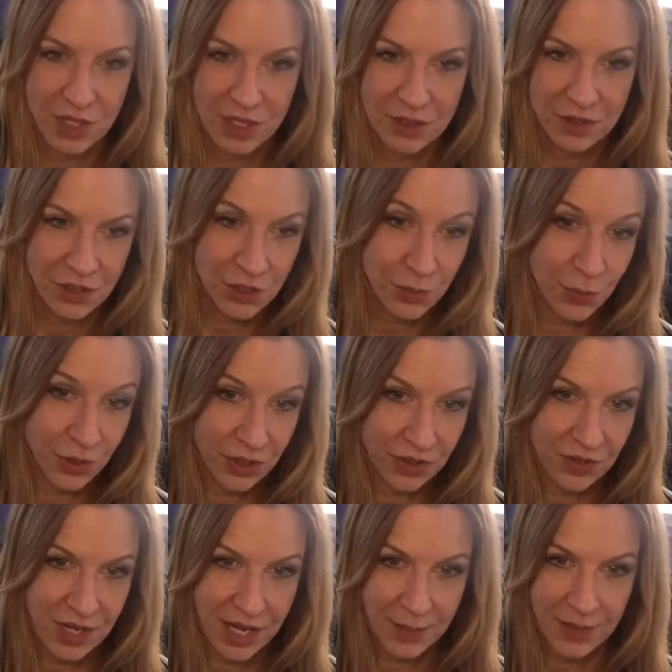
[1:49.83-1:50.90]
just put
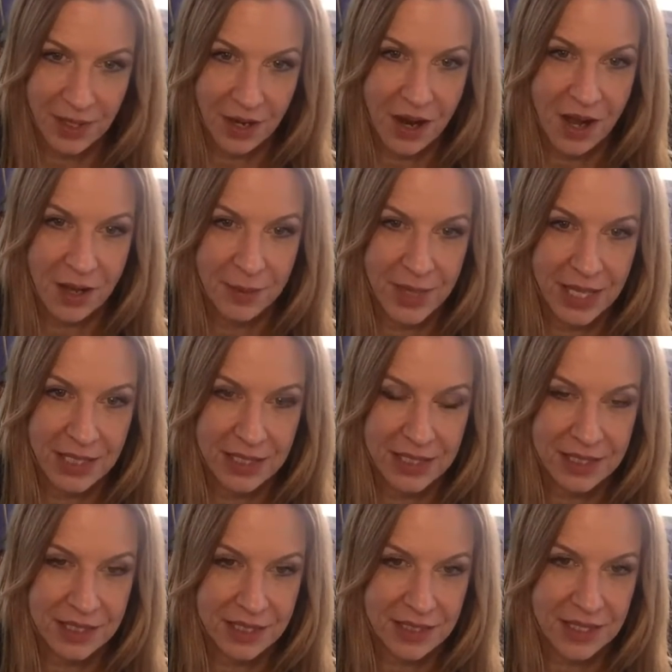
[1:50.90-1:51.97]
your name in the
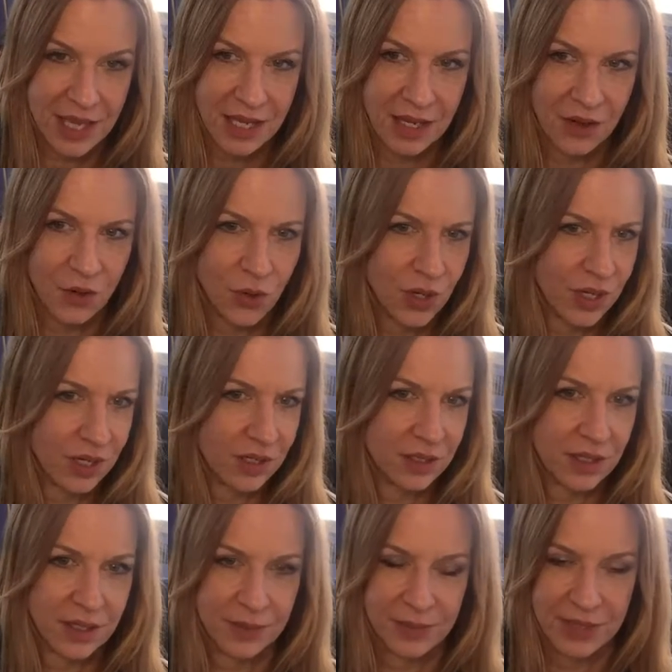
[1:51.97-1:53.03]
comments
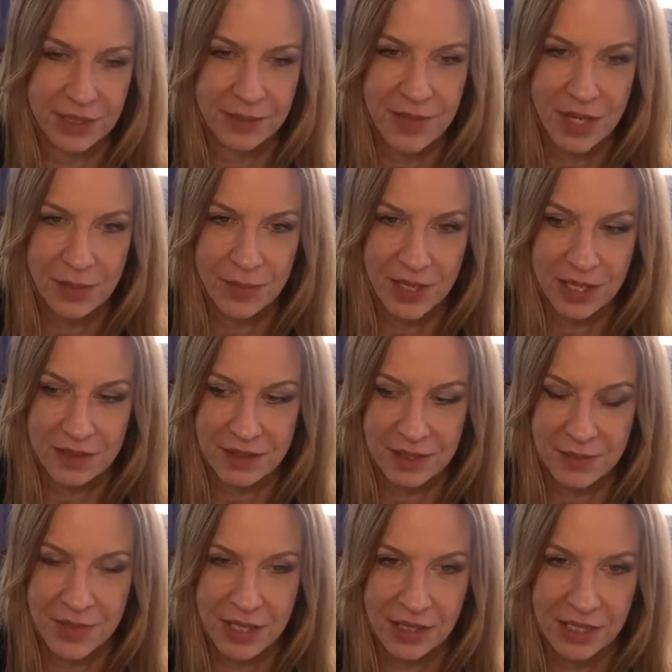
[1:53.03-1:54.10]
or email me. I
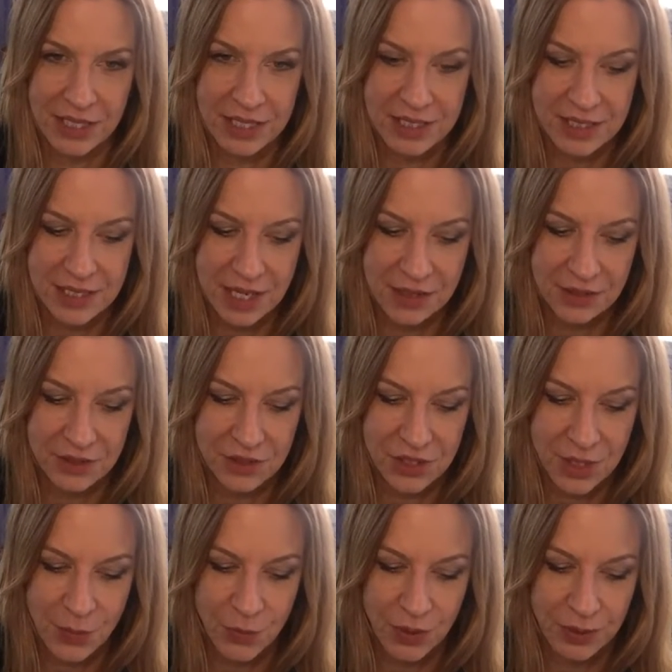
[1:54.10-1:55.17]
think my link is down there
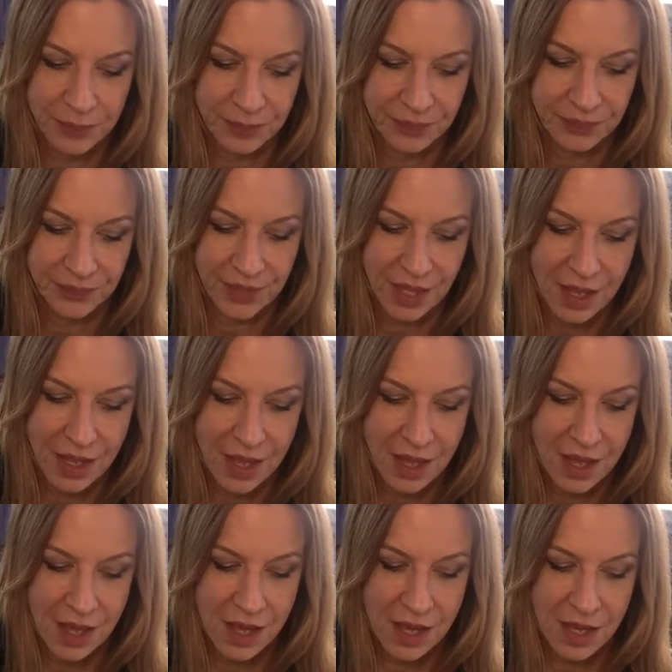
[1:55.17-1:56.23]
somewhere.
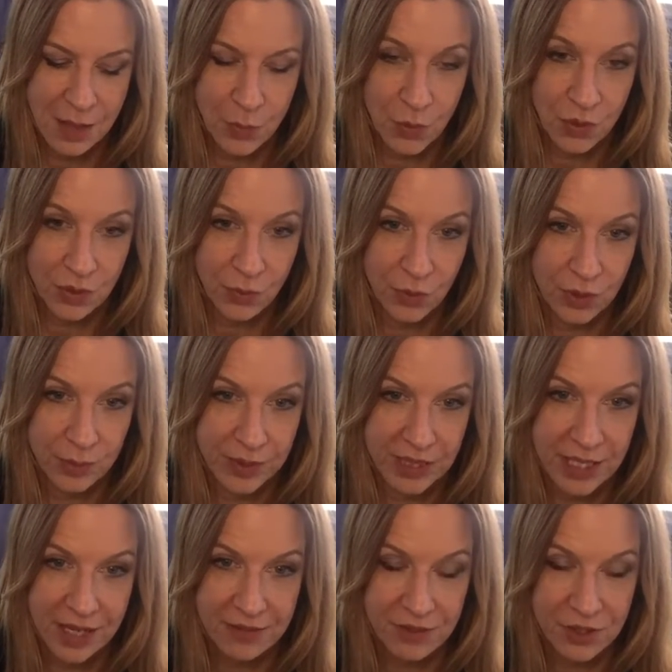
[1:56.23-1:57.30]
Or it will be
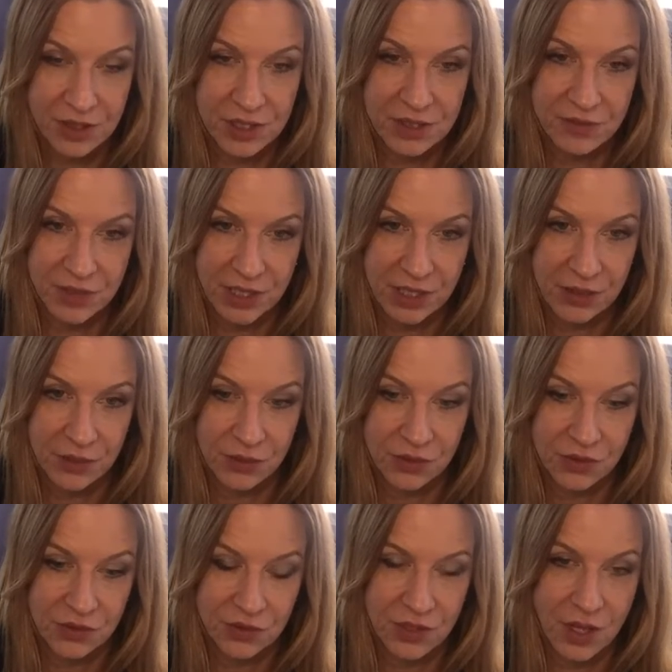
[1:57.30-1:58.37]
after this
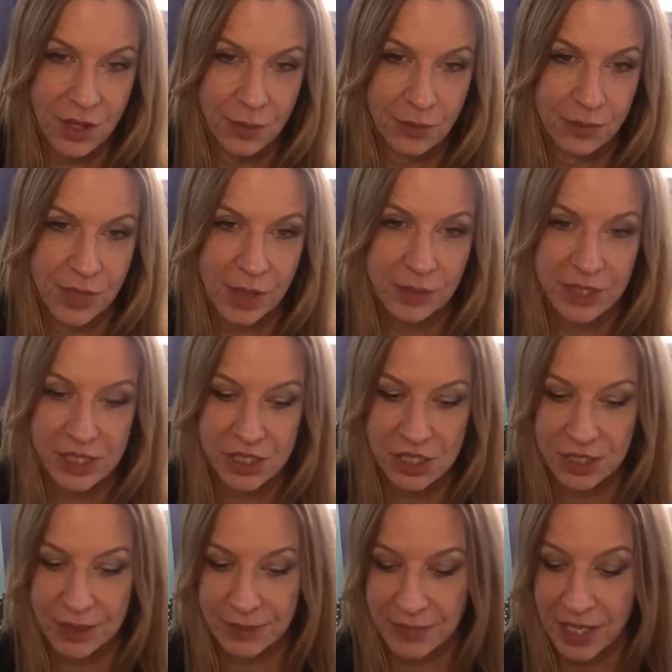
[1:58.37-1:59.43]
video's
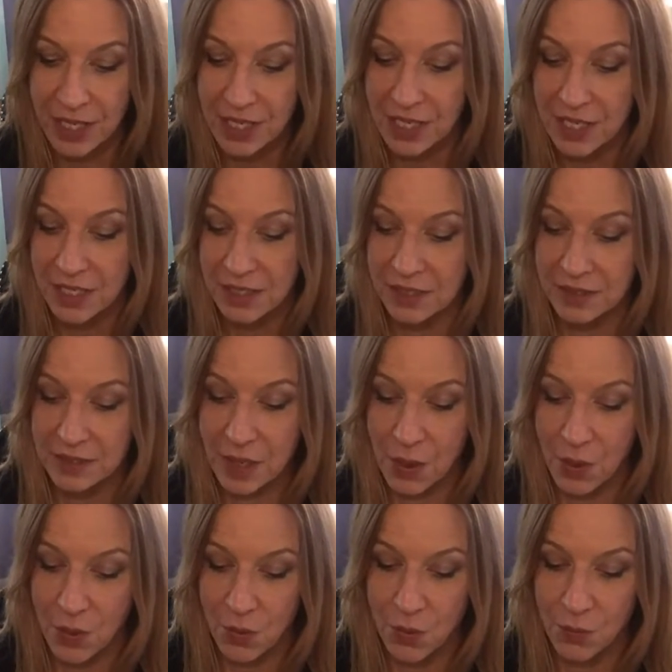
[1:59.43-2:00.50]
published.
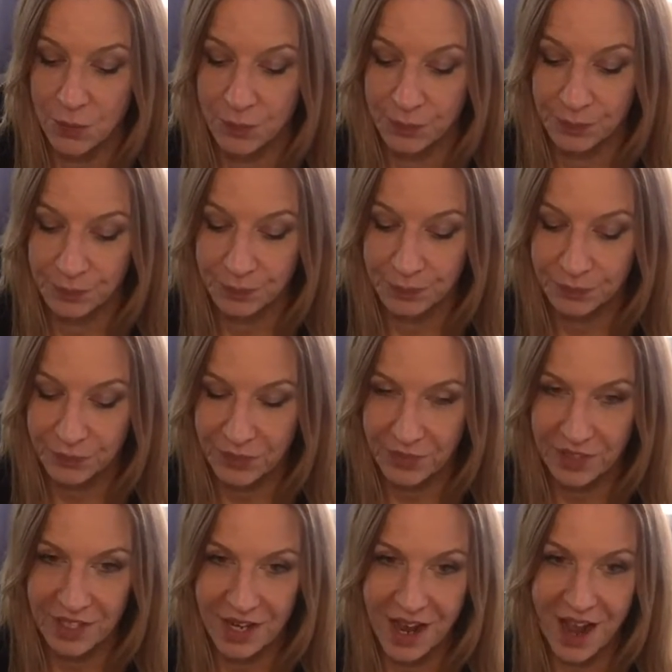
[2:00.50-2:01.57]
So
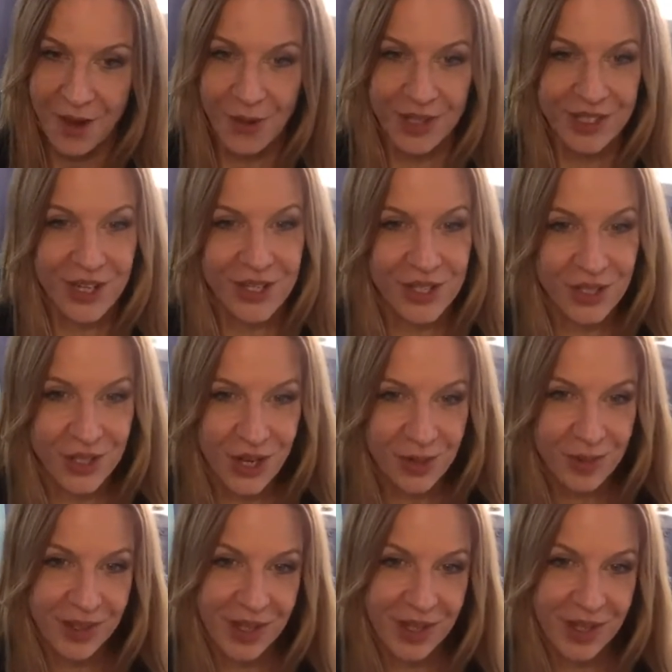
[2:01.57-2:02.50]
I want to also talk about the